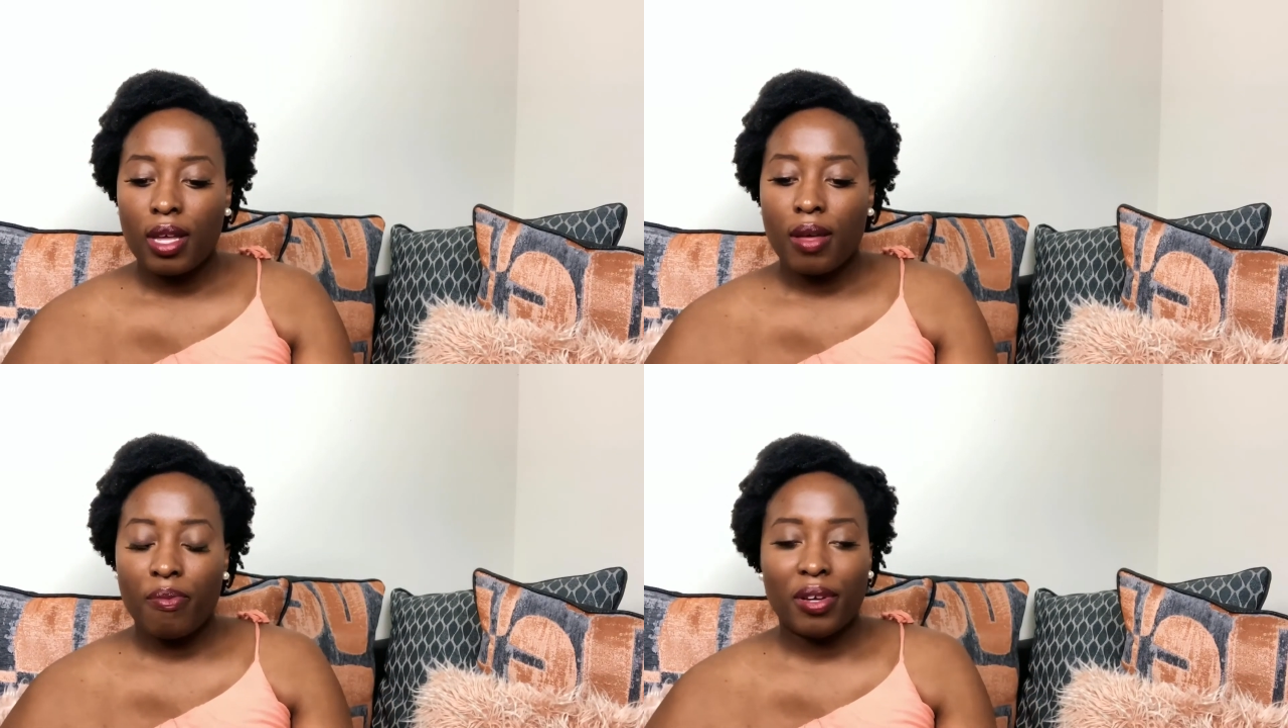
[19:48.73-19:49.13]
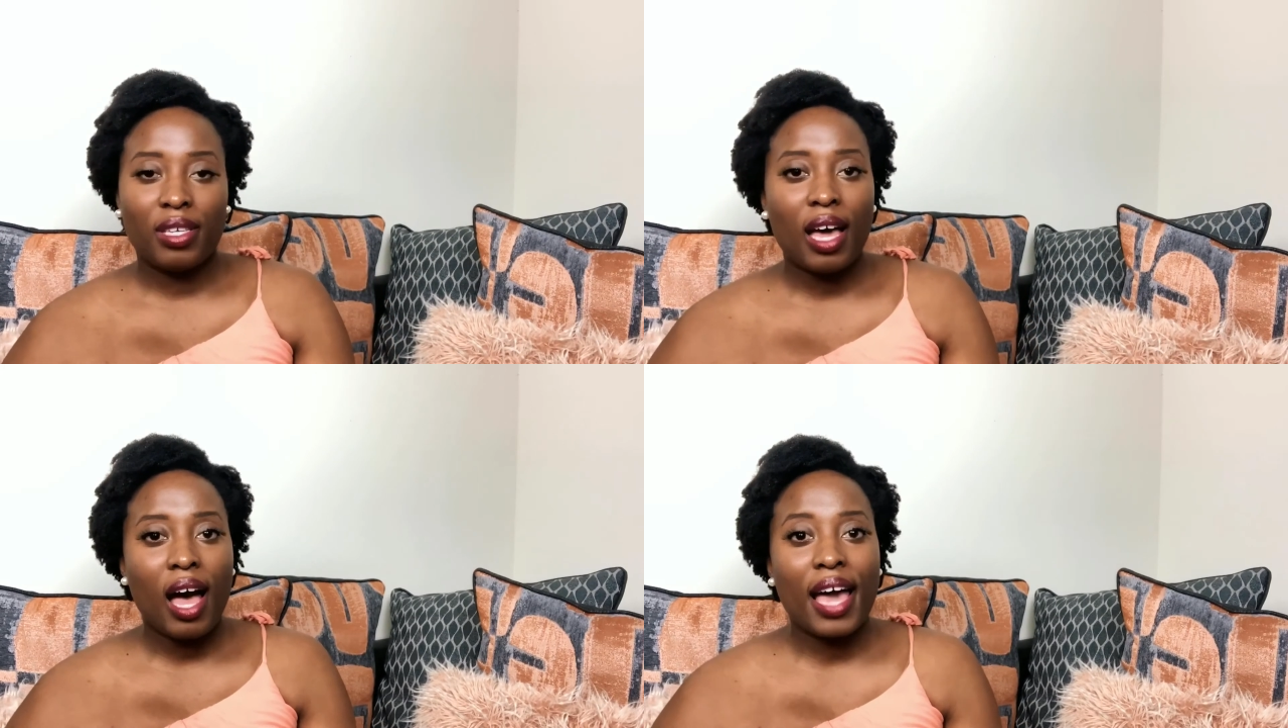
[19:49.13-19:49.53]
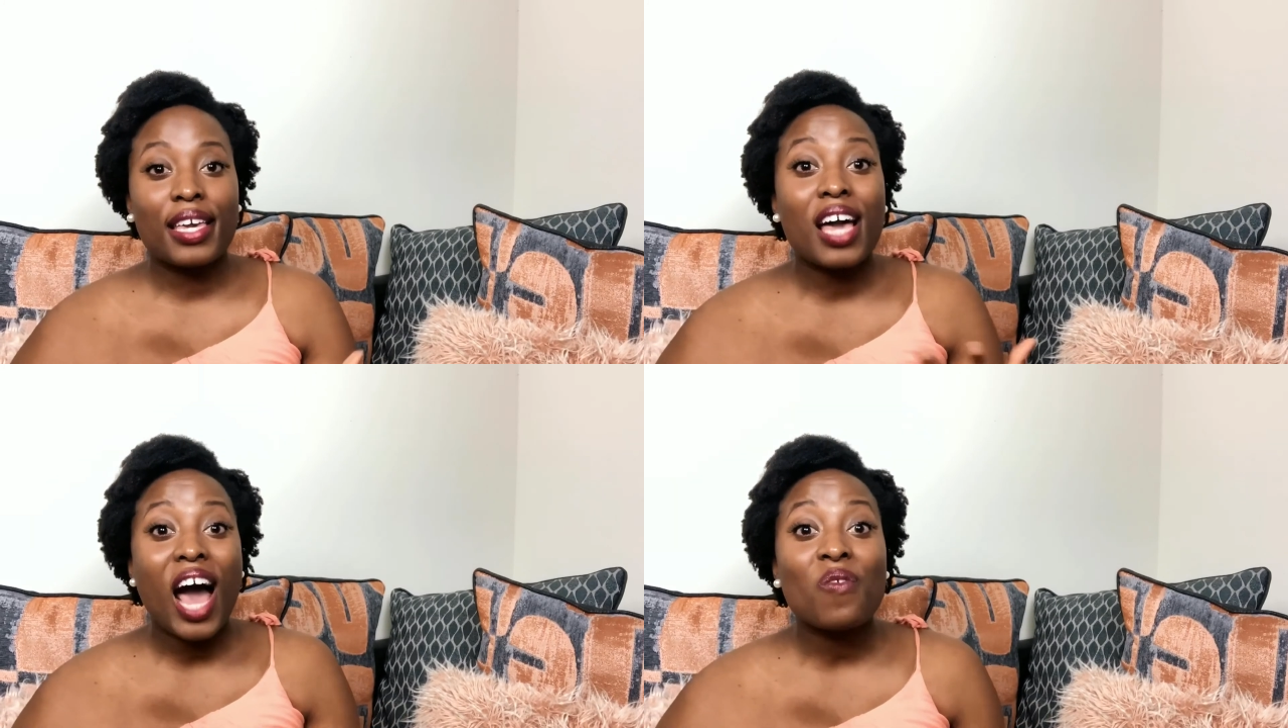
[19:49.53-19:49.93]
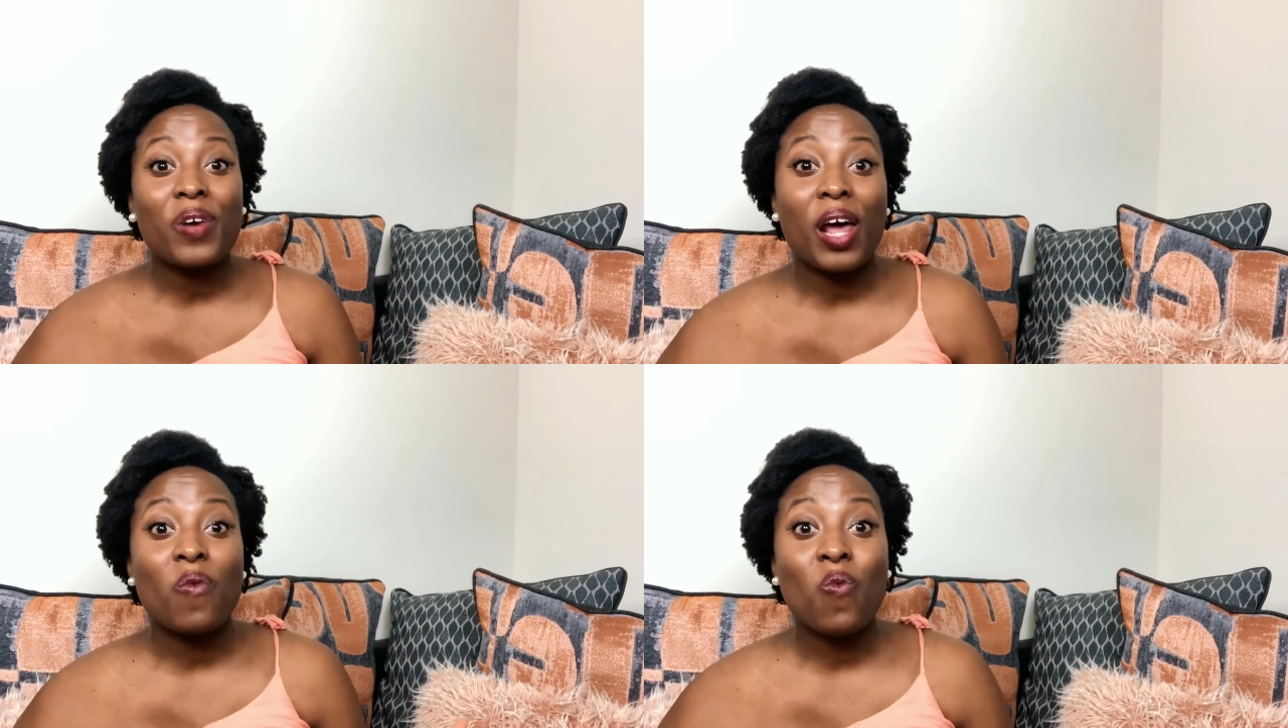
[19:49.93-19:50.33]
But yeah, I got what
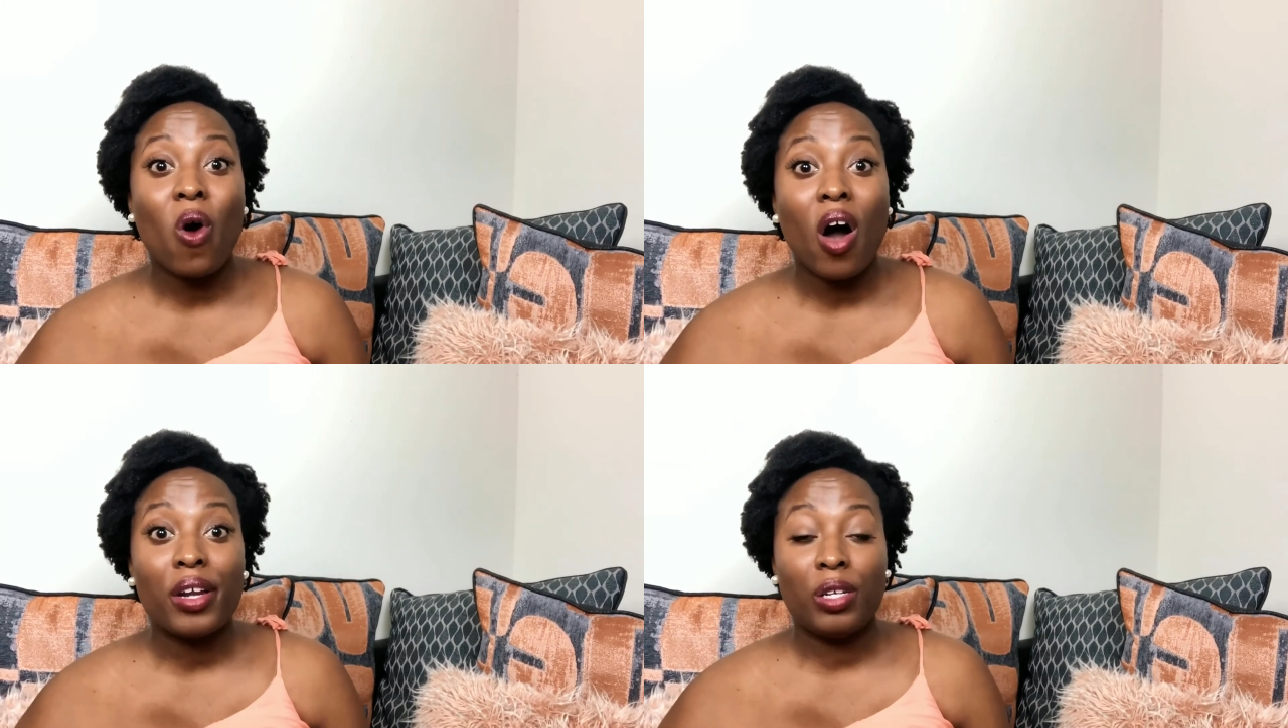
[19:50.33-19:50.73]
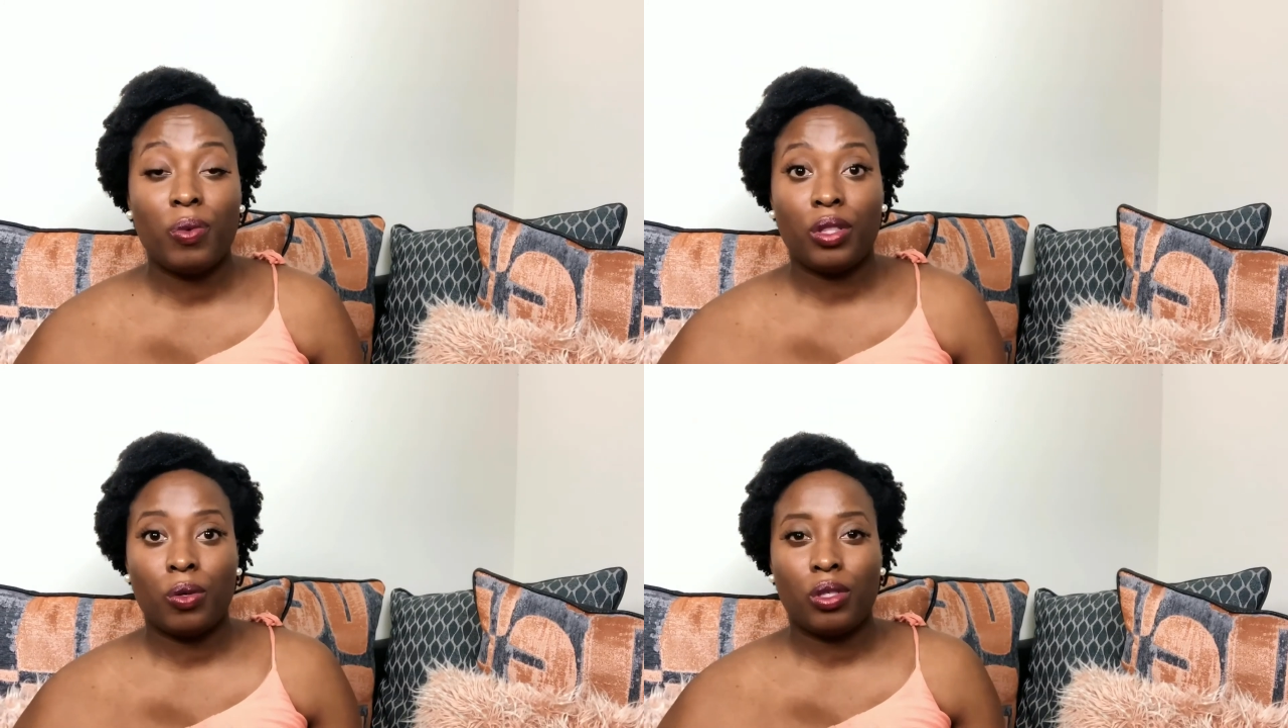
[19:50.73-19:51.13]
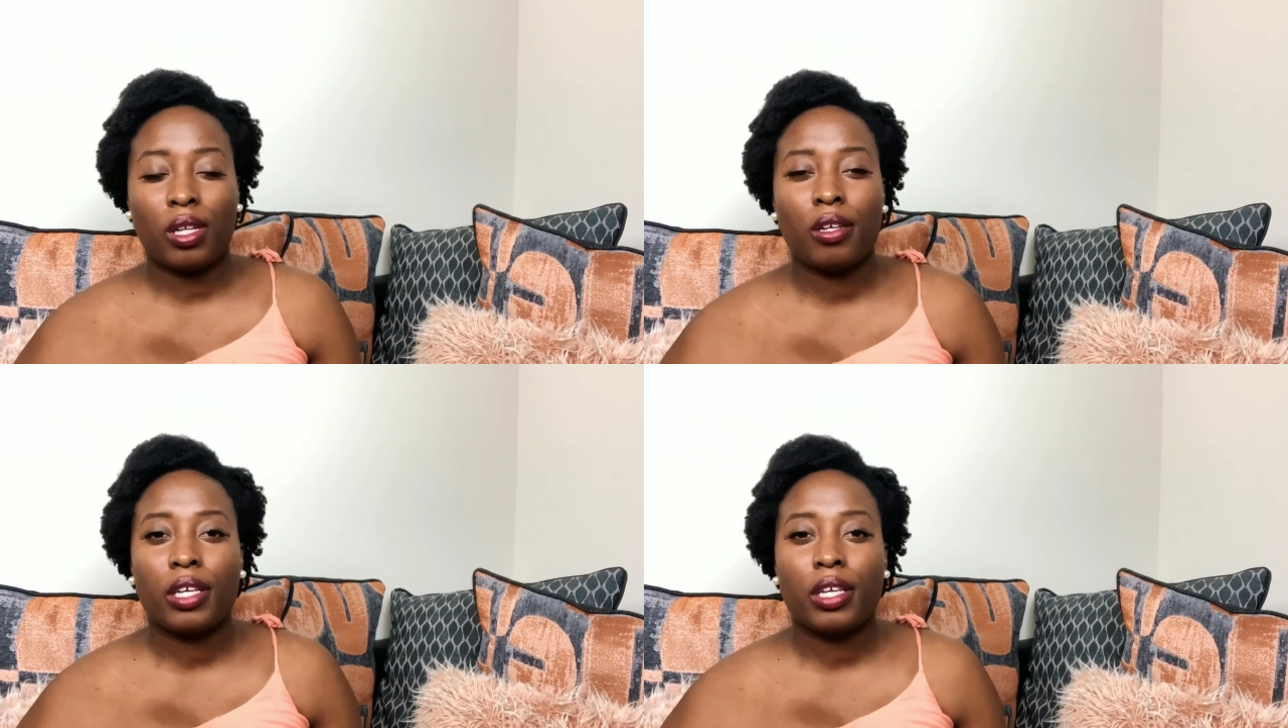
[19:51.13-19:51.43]
I wanted with those styles.